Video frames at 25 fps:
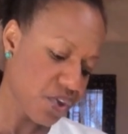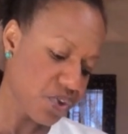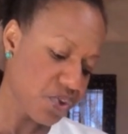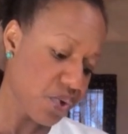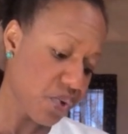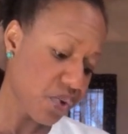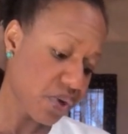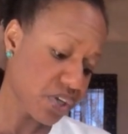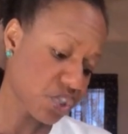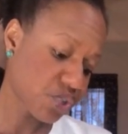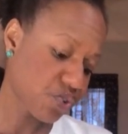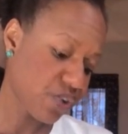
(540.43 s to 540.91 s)

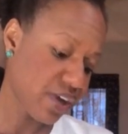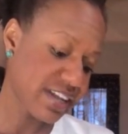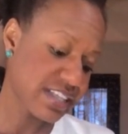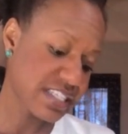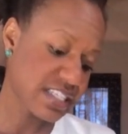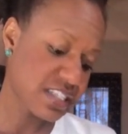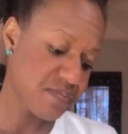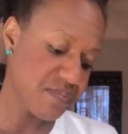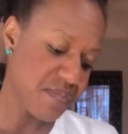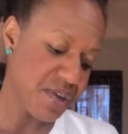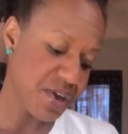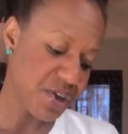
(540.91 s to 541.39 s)
you're a
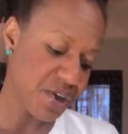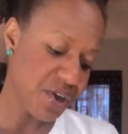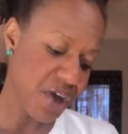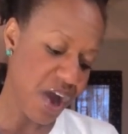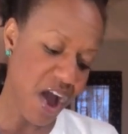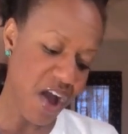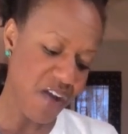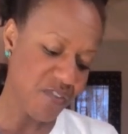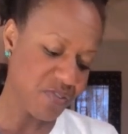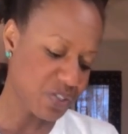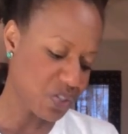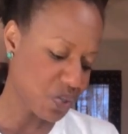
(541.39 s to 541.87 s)
transmitter
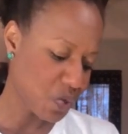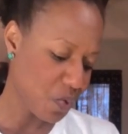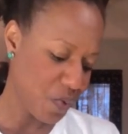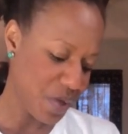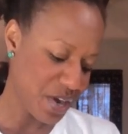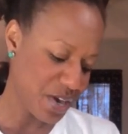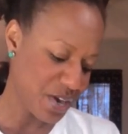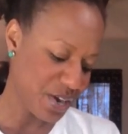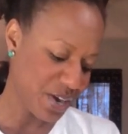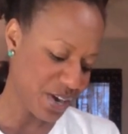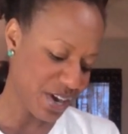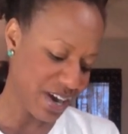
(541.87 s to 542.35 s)
of
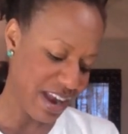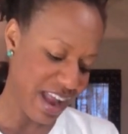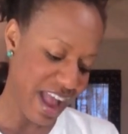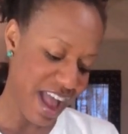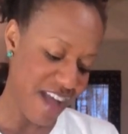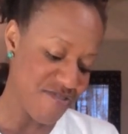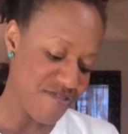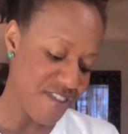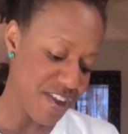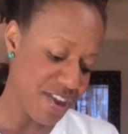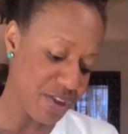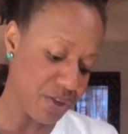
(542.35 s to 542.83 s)
Twitter,
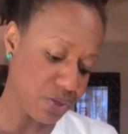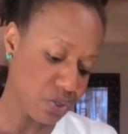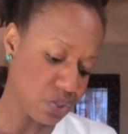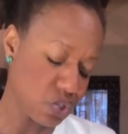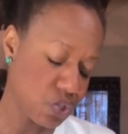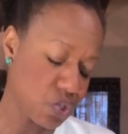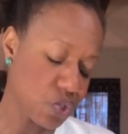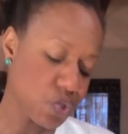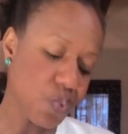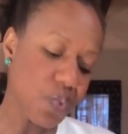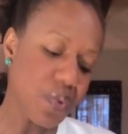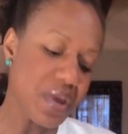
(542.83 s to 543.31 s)
and then you
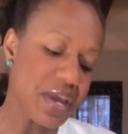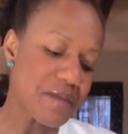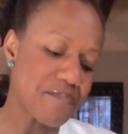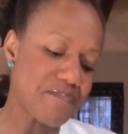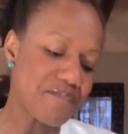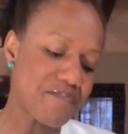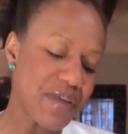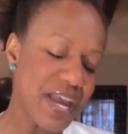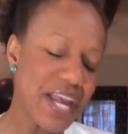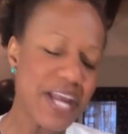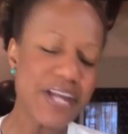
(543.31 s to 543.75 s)
sweep